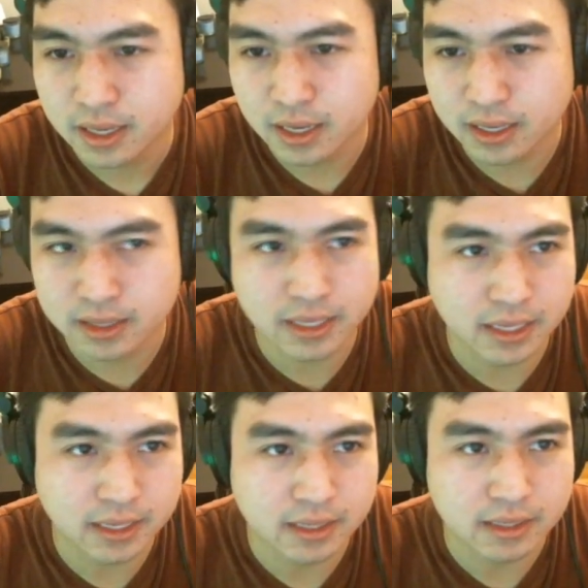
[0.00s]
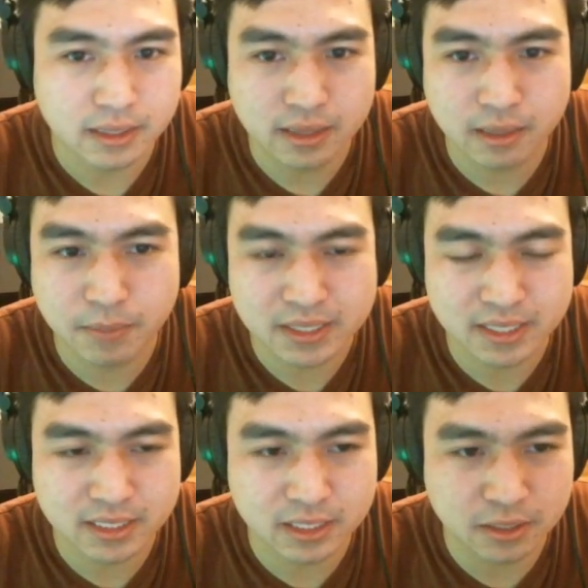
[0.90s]
The best
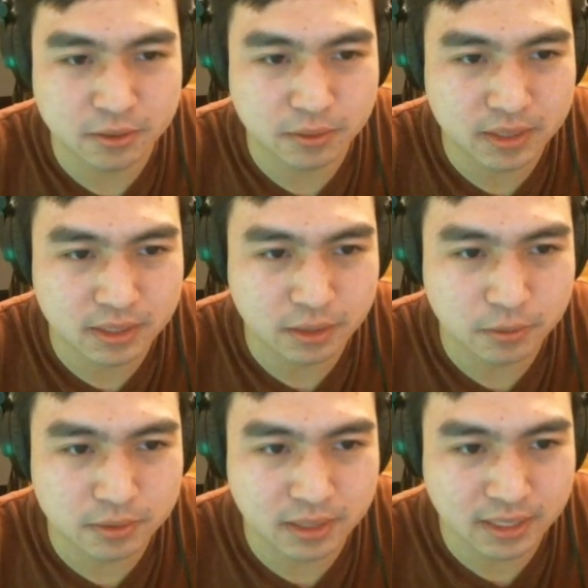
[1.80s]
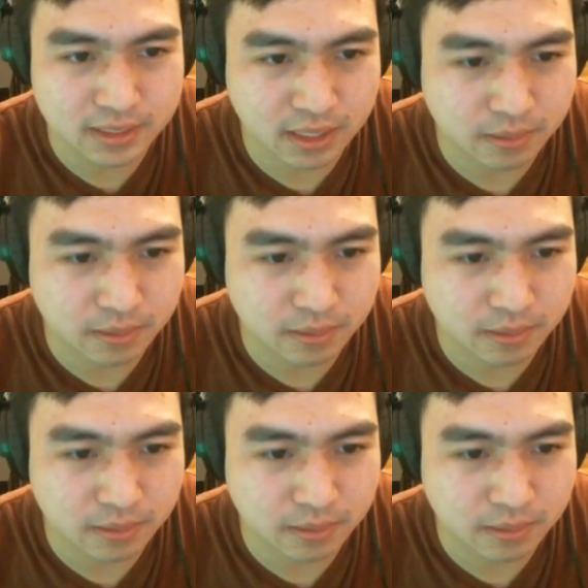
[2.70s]
thing to use is use these